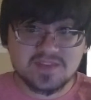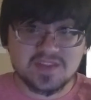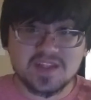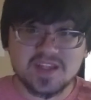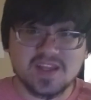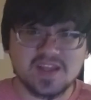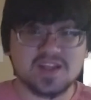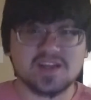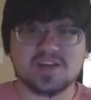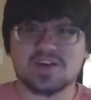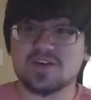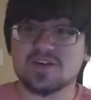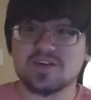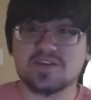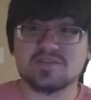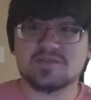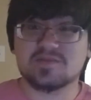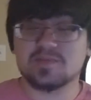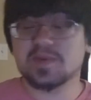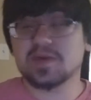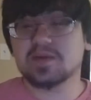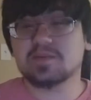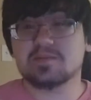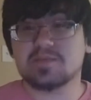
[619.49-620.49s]
it could
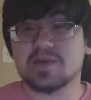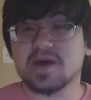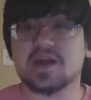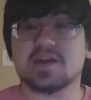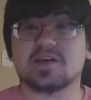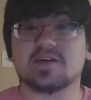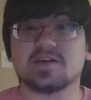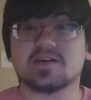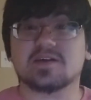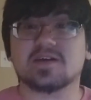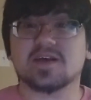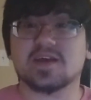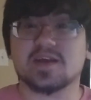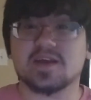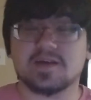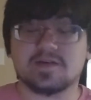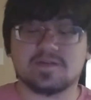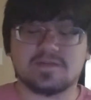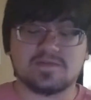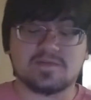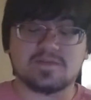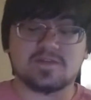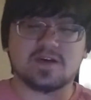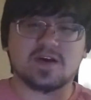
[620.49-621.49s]
have been better
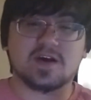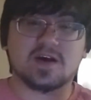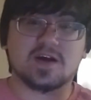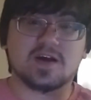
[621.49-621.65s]
if,